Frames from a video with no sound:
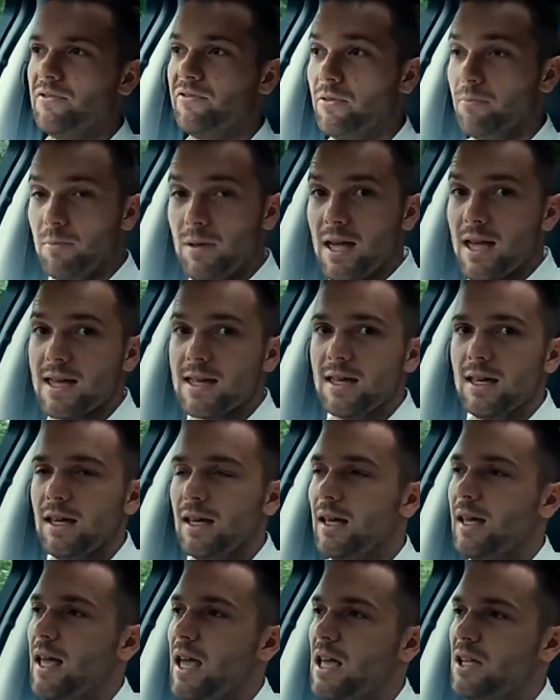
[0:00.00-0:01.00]
for me,
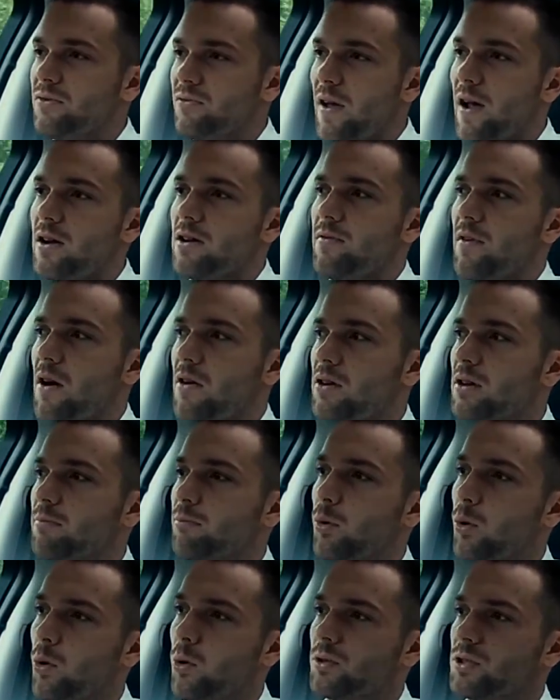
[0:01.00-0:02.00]
is very, very
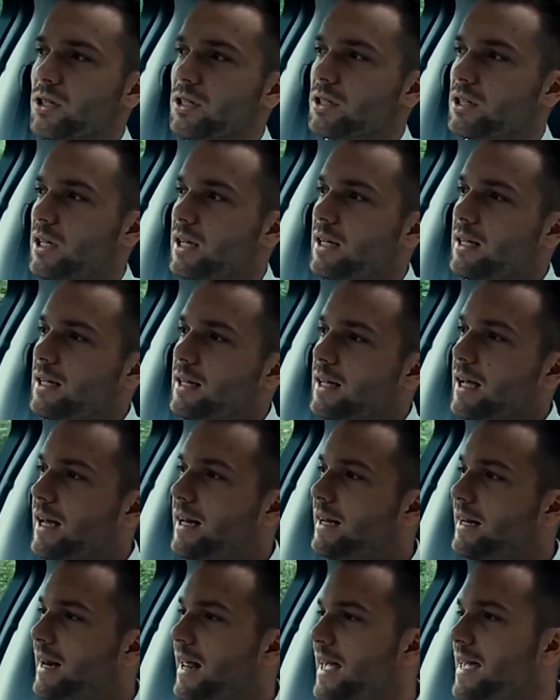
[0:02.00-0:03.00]
important.
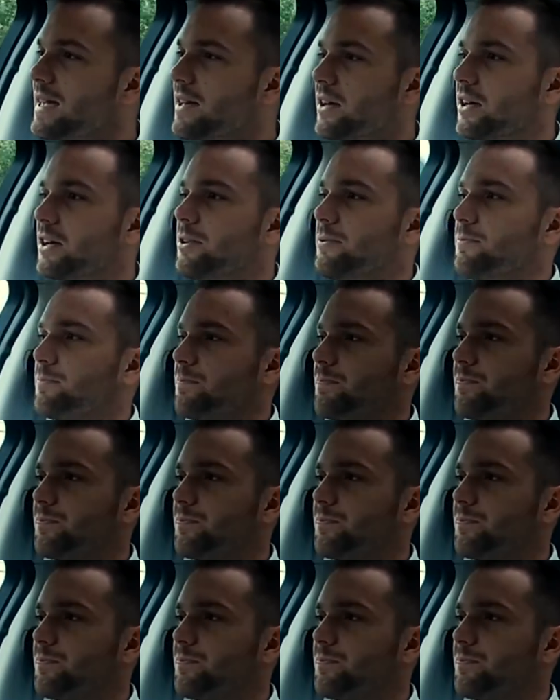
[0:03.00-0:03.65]
And in here,